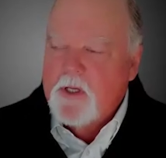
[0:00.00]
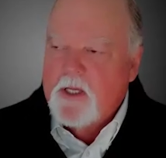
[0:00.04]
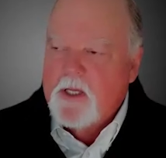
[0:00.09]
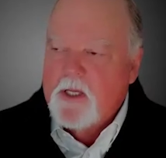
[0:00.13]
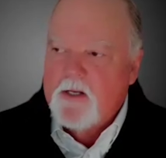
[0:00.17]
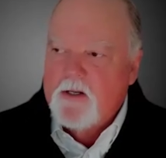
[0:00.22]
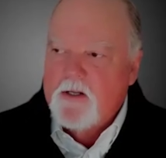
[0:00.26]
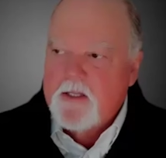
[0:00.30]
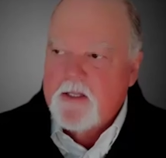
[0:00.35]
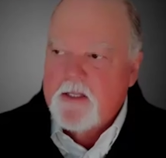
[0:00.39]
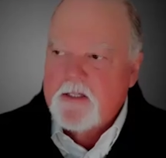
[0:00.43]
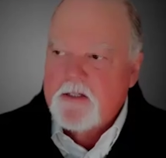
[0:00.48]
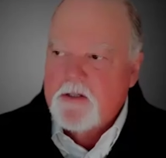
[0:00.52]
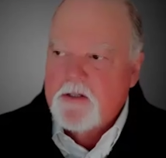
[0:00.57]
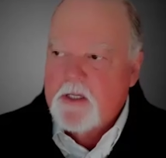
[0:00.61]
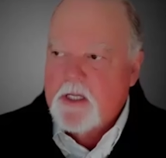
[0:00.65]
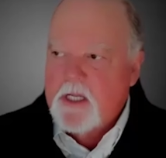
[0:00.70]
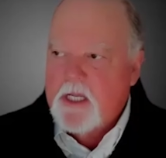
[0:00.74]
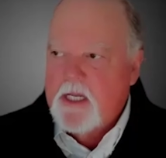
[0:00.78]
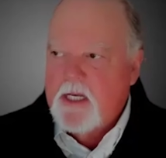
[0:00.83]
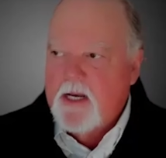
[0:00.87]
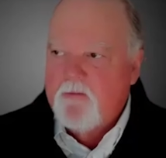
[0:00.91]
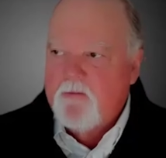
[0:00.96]
look into this,
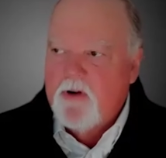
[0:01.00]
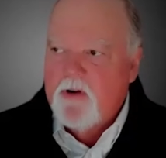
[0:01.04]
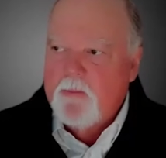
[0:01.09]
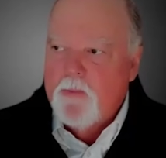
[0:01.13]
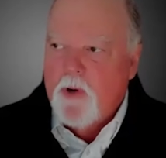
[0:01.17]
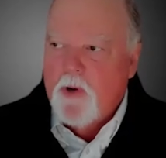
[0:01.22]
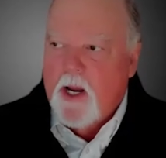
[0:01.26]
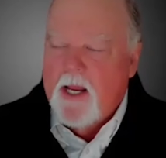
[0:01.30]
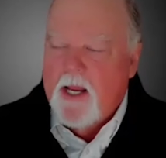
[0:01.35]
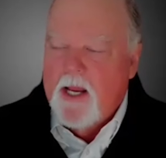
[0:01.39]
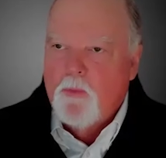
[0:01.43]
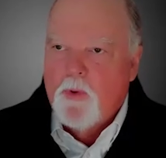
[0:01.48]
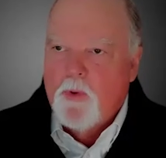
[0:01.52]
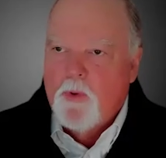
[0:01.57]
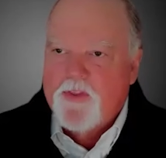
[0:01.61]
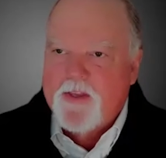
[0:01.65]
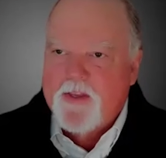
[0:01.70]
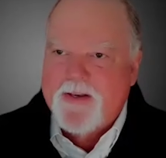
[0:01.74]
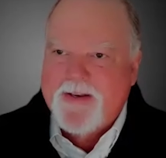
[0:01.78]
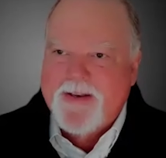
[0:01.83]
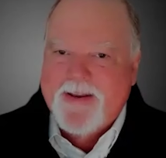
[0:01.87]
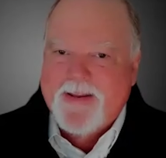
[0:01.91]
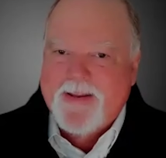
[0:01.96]
looking at every brand,
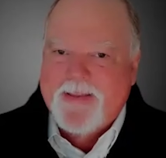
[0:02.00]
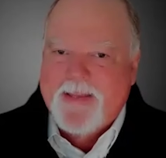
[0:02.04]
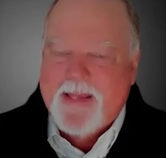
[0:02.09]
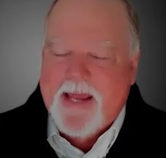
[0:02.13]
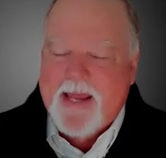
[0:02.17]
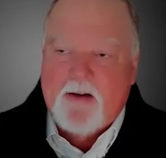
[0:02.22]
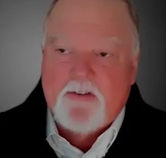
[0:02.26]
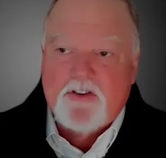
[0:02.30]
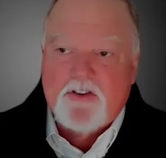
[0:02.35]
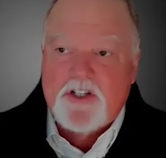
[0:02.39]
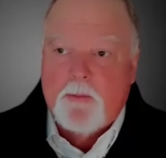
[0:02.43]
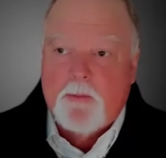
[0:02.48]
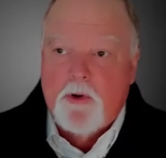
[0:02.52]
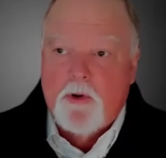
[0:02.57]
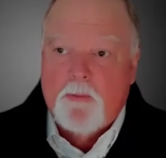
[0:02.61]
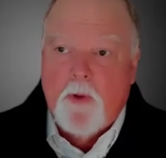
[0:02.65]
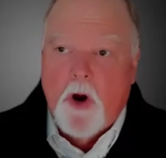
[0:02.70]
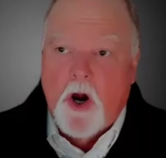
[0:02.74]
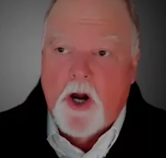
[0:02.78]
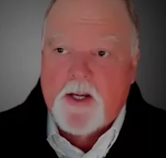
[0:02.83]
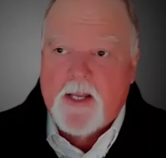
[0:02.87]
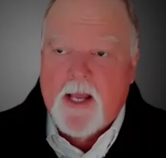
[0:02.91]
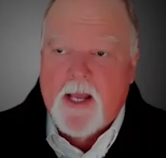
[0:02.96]
what the the average number of
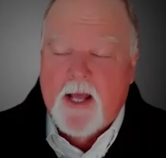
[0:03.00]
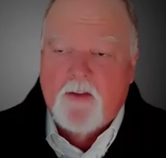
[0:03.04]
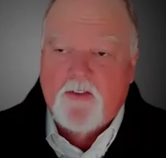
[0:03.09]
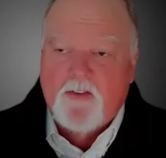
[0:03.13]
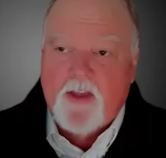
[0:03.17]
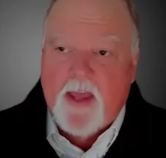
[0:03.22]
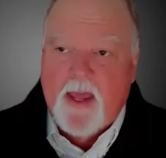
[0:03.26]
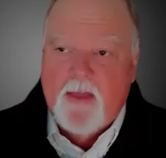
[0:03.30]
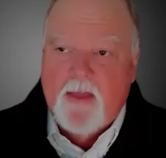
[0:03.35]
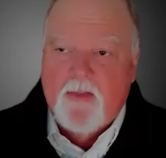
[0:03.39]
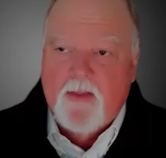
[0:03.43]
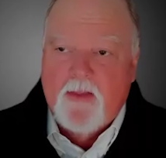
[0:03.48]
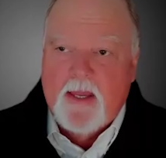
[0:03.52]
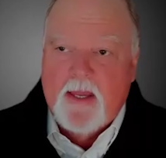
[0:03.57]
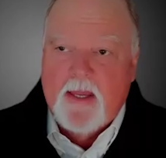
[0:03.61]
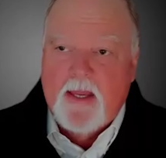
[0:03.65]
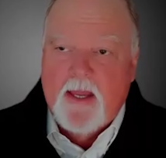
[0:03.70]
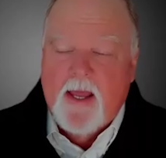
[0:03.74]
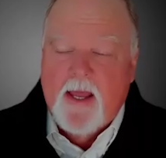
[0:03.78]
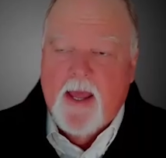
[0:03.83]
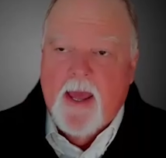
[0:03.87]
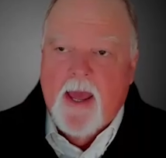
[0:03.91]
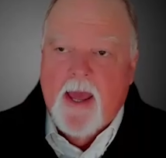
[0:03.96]
markdowns and
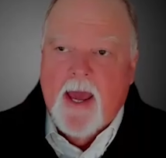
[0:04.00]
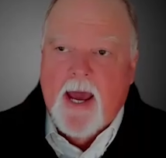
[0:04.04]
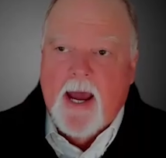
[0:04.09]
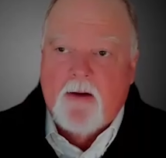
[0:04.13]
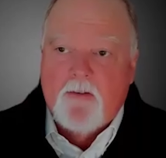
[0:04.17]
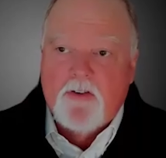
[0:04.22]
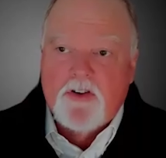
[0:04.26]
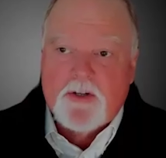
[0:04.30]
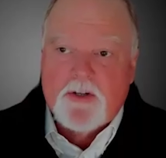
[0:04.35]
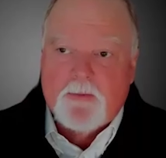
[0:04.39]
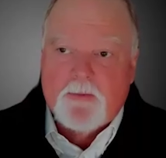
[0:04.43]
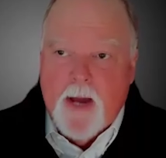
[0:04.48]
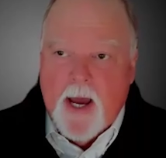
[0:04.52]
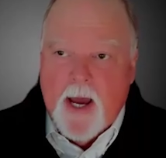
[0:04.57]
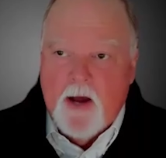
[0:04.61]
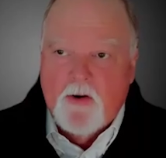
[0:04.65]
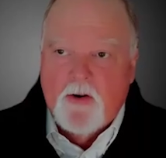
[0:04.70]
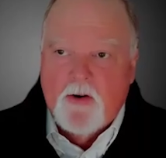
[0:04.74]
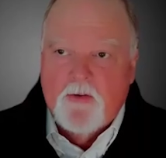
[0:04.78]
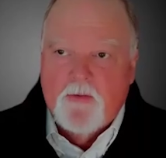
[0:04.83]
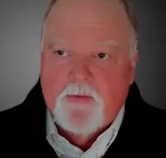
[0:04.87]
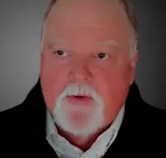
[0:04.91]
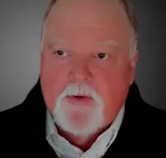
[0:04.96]
the average
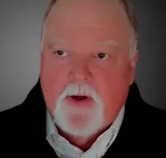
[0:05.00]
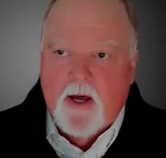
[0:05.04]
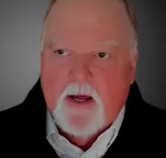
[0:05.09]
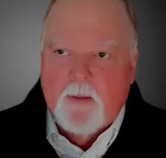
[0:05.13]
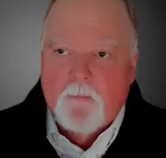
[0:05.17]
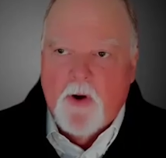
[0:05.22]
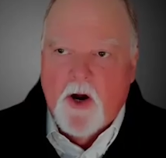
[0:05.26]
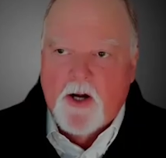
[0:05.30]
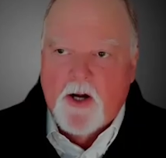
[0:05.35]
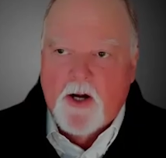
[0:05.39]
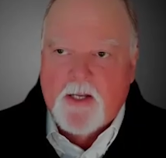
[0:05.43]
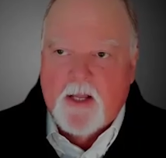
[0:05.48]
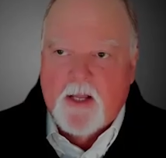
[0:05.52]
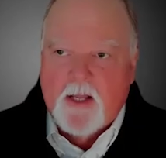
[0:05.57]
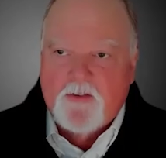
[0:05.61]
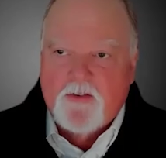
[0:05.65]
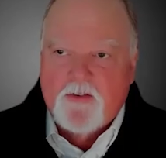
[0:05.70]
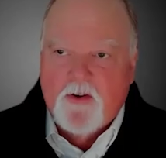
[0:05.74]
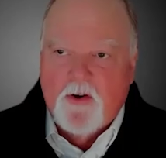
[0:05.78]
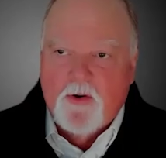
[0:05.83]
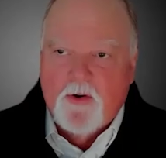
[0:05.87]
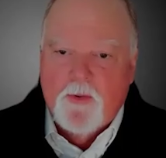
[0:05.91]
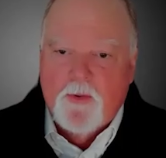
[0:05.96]
amount of uh,
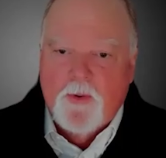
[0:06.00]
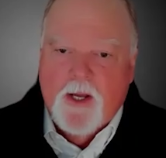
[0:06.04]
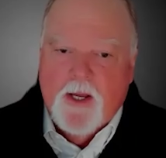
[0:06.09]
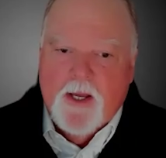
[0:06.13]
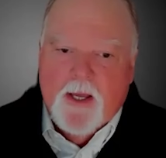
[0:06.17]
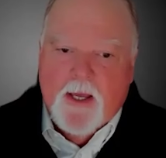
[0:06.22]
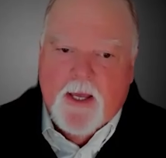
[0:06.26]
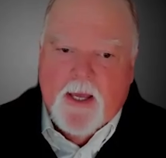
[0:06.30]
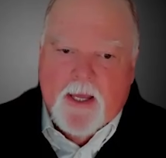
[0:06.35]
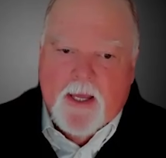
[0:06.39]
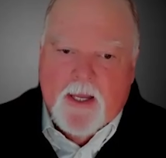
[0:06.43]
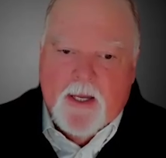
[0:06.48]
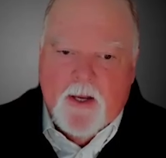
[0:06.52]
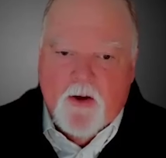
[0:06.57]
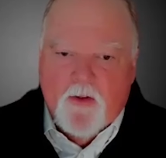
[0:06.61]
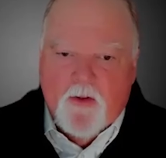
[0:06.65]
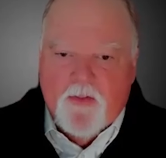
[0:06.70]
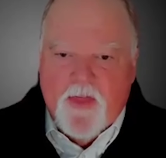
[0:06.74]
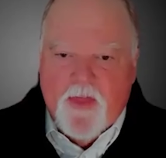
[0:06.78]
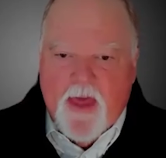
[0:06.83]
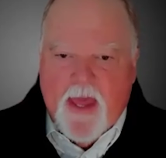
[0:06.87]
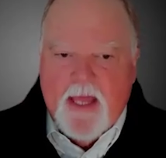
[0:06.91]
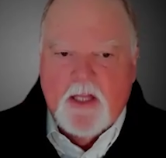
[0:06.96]
markdowns. So you
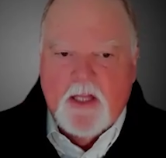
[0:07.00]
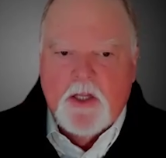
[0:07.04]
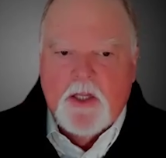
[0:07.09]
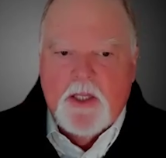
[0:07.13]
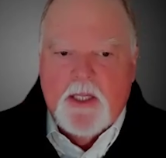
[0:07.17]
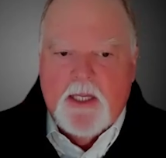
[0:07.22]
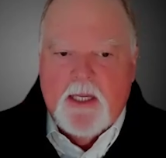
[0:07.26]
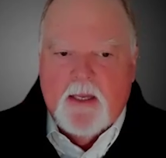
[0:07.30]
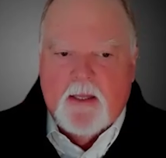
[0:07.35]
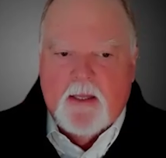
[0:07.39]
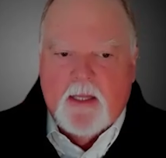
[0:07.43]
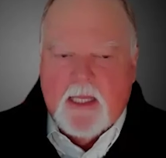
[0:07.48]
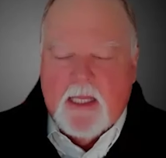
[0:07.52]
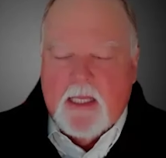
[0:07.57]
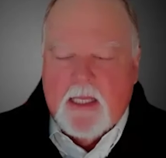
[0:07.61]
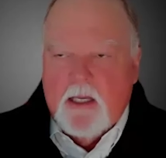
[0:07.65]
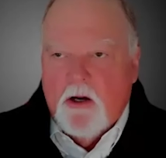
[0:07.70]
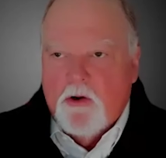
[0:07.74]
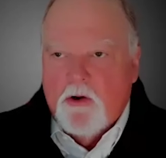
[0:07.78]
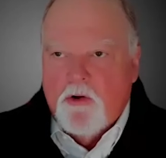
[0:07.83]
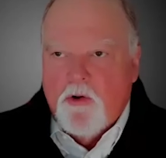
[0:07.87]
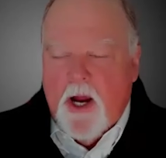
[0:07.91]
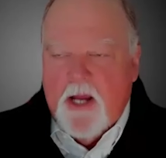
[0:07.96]
know, they lead, lead, you know,